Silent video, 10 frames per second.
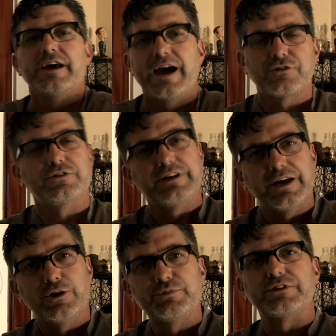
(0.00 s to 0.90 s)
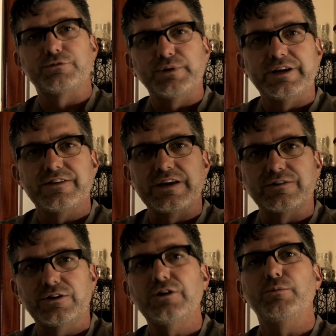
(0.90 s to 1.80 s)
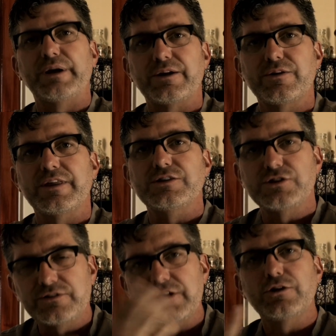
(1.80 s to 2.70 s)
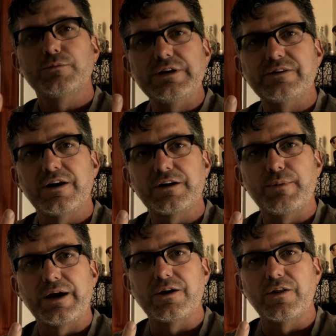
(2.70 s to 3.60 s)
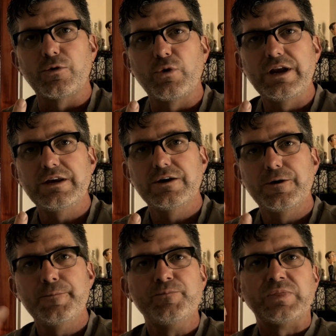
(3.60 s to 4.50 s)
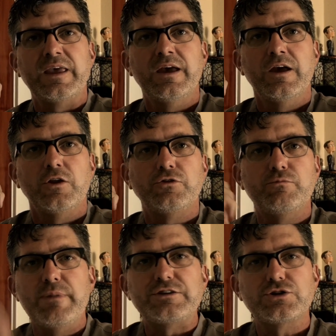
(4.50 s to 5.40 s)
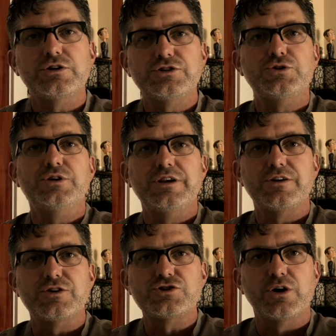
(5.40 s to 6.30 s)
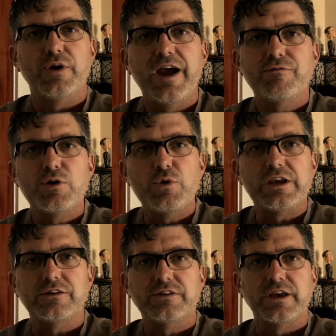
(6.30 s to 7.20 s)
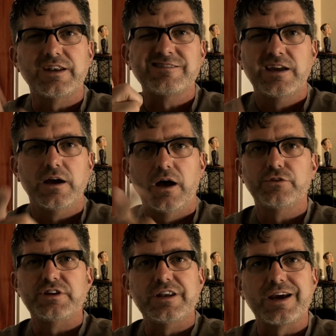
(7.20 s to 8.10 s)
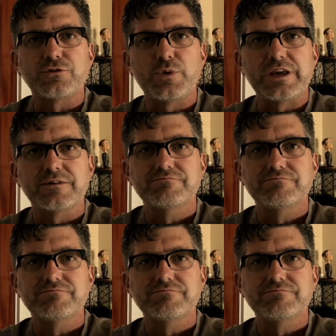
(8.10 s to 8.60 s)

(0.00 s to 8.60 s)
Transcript: actually helps explain things a little better than just hearing me talk about it on the radio. Make sure you tune into the show every week at 10. I'll see you next week.